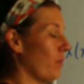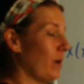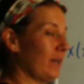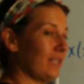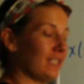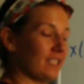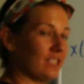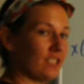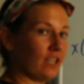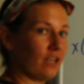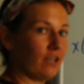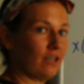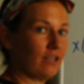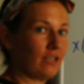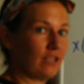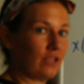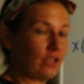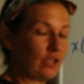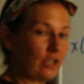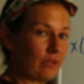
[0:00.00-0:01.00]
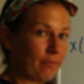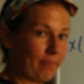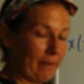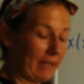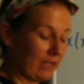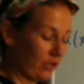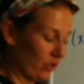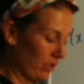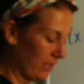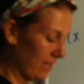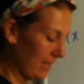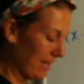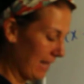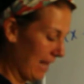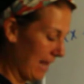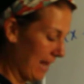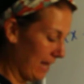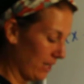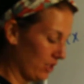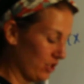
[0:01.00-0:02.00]
want to start by looking
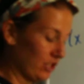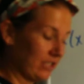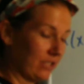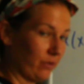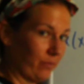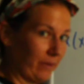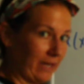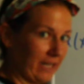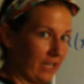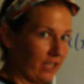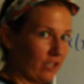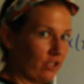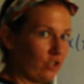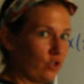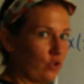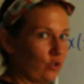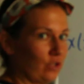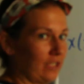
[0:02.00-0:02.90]
at just a regular old